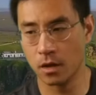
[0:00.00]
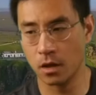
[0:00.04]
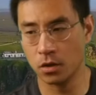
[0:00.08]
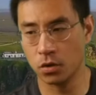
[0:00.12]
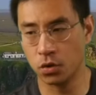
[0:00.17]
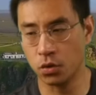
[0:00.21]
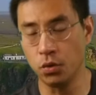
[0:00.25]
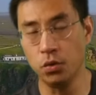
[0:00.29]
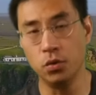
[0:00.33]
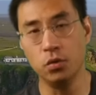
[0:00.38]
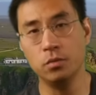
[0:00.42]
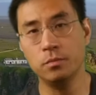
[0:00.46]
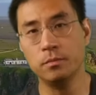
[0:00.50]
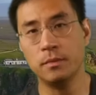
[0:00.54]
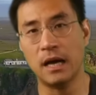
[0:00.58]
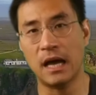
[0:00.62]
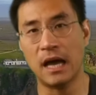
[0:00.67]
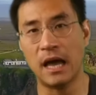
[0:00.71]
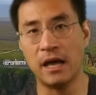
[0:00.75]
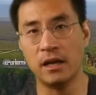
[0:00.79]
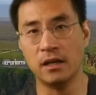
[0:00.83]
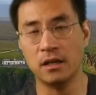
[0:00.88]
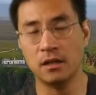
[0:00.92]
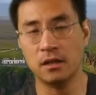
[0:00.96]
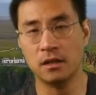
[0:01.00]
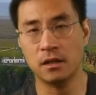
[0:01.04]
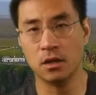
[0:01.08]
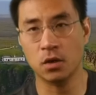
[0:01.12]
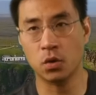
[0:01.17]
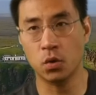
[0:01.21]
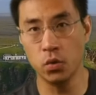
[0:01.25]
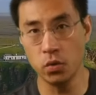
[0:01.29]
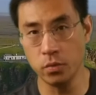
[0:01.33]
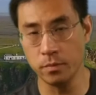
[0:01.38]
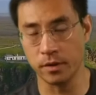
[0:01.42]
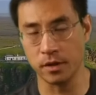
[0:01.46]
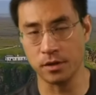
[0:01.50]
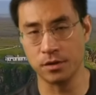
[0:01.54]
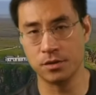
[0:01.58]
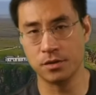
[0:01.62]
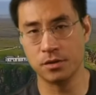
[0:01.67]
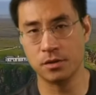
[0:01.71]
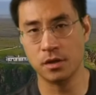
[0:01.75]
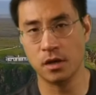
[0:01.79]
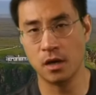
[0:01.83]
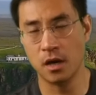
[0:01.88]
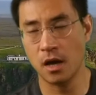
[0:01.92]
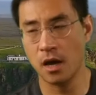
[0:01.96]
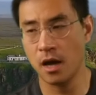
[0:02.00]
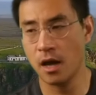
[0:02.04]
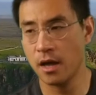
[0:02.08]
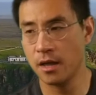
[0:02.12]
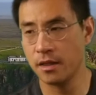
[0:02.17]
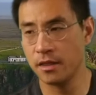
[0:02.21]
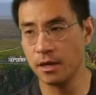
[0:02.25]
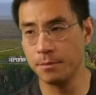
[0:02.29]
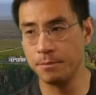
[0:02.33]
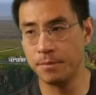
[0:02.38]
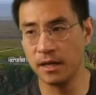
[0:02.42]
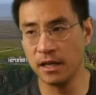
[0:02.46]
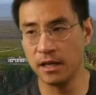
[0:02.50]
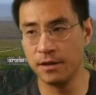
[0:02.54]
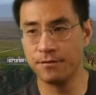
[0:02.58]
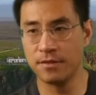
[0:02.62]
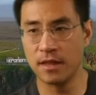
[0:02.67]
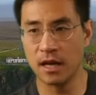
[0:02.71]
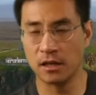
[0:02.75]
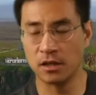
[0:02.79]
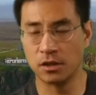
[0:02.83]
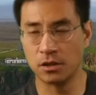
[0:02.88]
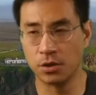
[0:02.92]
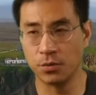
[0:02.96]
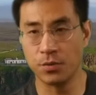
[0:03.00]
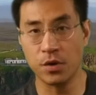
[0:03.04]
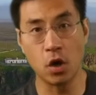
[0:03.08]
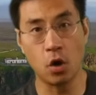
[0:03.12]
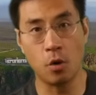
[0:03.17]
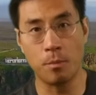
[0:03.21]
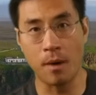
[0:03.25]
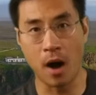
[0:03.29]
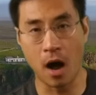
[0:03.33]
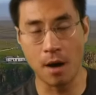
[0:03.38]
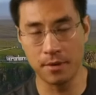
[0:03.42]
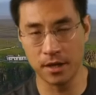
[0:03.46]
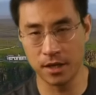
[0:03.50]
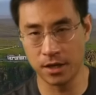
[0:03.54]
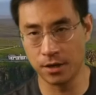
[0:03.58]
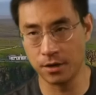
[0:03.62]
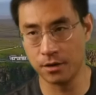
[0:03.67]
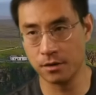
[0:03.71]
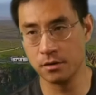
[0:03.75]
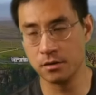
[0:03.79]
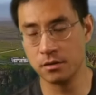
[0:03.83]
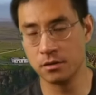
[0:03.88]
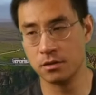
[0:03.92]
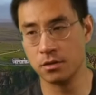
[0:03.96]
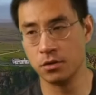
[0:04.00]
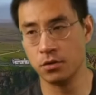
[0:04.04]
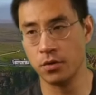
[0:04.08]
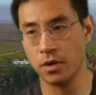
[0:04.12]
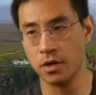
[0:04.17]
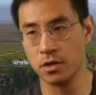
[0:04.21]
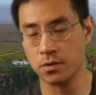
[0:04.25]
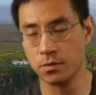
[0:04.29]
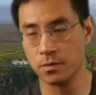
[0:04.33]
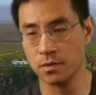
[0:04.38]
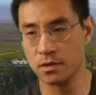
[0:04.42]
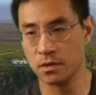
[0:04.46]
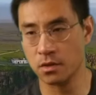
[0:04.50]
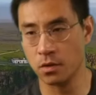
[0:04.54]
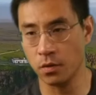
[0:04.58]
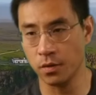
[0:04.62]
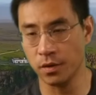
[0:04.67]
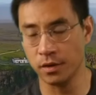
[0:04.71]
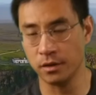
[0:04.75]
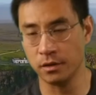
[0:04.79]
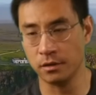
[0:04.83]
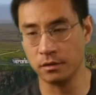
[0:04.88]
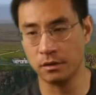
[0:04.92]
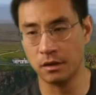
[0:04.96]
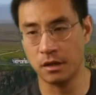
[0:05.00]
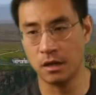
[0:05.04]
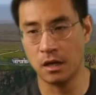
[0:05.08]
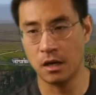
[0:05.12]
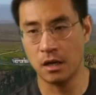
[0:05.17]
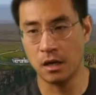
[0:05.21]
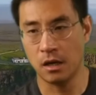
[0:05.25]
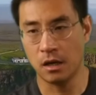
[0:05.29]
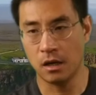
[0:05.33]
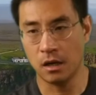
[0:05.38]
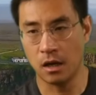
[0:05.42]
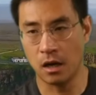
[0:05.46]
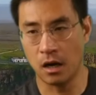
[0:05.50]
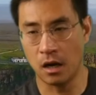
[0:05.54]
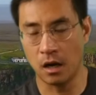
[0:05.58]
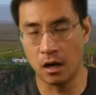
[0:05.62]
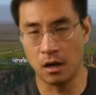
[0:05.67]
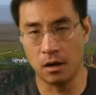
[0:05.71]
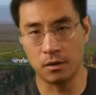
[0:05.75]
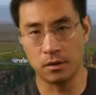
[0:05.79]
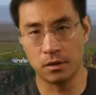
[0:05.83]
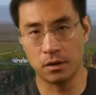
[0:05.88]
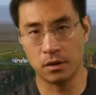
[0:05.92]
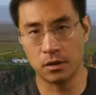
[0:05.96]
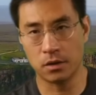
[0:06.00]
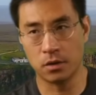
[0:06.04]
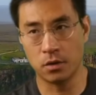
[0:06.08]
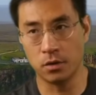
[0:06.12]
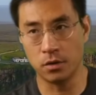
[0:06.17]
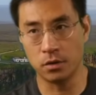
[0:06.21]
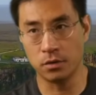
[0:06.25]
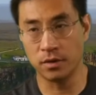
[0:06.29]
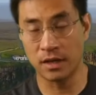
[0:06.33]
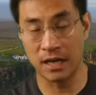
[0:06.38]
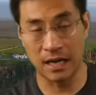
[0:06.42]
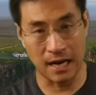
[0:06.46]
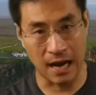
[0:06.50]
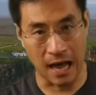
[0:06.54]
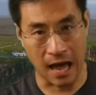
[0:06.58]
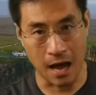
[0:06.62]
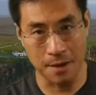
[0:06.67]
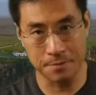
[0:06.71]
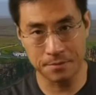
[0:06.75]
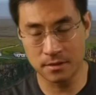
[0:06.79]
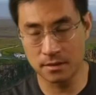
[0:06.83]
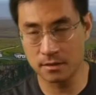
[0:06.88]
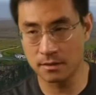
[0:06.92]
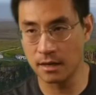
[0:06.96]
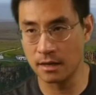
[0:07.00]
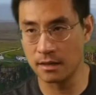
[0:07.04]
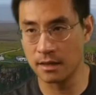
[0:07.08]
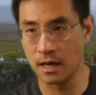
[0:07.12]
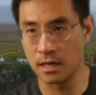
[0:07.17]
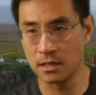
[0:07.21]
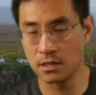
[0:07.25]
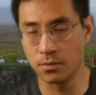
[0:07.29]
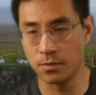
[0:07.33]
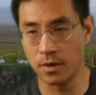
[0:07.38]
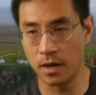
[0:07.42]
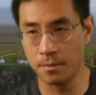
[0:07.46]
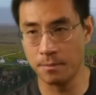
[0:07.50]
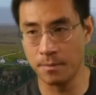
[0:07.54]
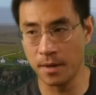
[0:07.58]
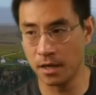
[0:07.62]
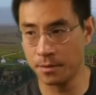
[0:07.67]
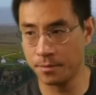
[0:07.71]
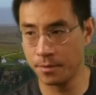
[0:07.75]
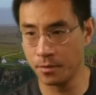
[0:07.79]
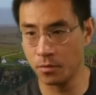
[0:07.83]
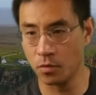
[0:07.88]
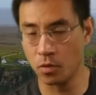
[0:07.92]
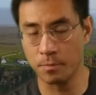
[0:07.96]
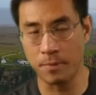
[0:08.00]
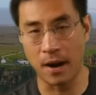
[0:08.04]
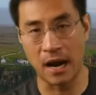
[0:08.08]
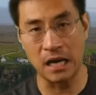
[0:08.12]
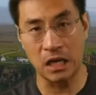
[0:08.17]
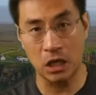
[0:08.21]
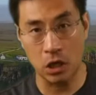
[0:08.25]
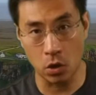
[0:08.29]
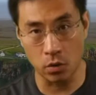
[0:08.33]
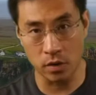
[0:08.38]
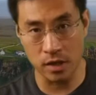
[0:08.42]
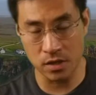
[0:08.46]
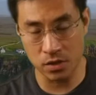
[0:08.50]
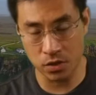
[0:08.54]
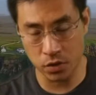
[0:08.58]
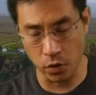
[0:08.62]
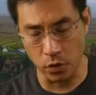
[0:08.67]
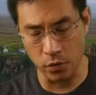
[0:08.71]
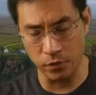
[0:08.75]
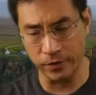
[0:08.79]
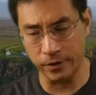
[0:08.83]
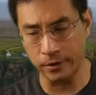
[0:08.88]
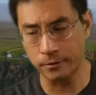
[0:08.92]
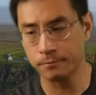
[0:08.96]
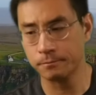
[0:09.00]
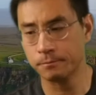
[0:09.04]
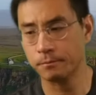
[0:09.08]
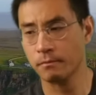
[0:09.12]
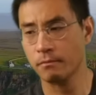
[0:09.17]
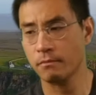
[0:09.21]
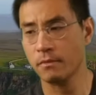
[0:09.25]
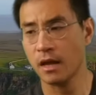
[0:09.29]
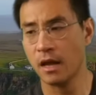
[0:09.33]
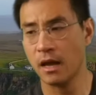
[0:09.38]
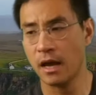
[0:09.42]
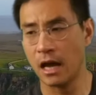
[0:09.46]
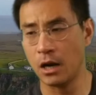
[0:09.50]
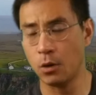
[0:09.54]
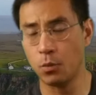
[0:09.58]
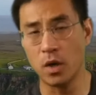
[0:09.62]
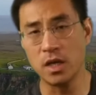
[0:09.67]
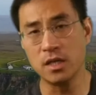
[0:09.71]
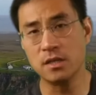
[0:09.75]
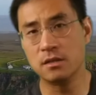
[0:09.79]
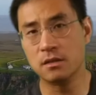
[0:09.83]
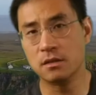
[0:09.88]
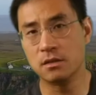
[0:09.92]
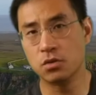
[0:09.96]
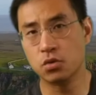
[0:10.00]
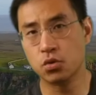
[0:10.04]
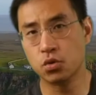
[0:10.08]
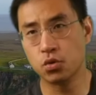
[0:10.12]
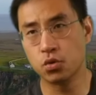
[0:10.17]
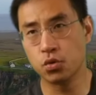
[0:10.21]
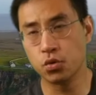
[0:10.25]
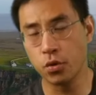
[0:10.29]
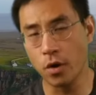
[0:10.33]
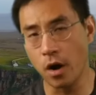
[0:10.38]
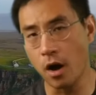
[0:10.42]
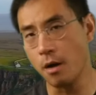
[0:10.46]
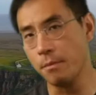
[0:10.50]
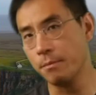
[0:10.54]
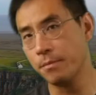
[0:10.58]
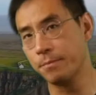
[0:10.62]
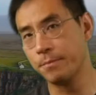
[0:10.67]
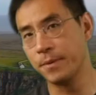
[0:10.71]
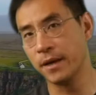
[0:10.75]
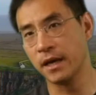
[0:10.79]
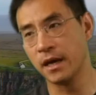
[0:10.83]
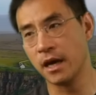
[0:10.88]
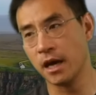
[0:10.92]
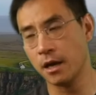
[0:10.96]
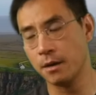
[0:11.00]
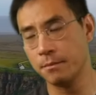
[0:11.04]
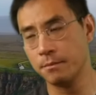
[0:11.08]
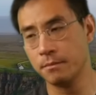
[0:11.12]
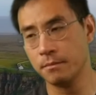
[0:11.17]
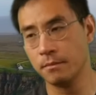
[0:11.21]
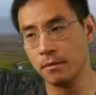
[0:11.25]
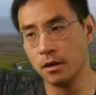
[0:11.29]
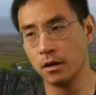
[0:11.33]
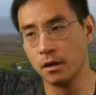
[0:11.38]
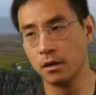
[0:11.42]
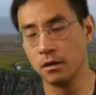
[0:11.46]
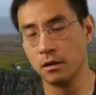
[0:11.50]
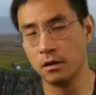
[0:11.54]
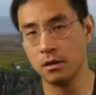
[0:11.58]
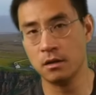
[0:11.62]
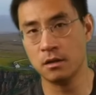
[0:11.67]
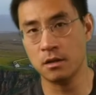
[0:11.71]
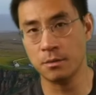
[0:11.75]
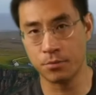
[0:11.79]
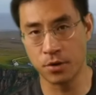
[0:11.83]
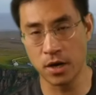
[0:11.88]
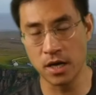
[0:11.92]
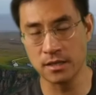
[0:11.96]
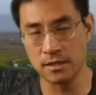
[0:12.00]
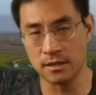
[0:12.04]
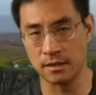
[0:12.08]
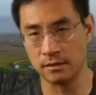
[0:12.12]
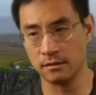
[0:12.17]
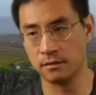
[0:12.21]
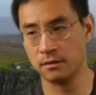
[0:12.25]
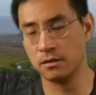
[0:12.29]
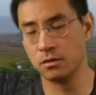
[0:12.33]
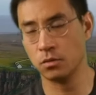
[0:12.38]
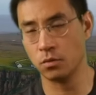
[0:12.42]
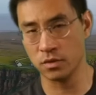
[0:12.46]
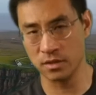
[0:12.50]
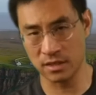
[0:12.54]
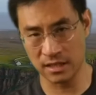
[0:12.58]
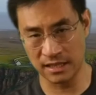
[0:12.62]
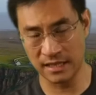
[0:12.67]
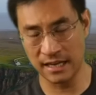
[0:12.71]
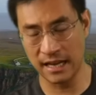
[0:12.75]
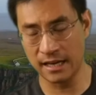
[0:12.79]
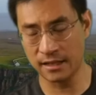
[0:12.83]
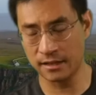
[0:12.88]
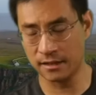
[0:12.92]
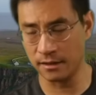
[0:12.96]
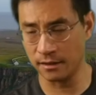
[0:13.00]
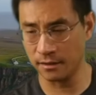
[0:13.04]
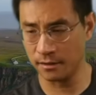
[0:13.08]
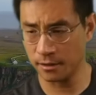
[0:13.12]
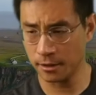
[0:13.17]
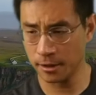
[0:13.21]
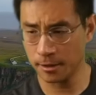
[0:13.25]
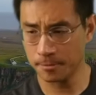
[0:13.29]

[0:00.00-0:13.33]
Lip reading: doom and the gloomers. They believed that during Obama years, U.S. was going to collapse, and that's why many people were buying gold and silver. And once Trump became the president, was elected,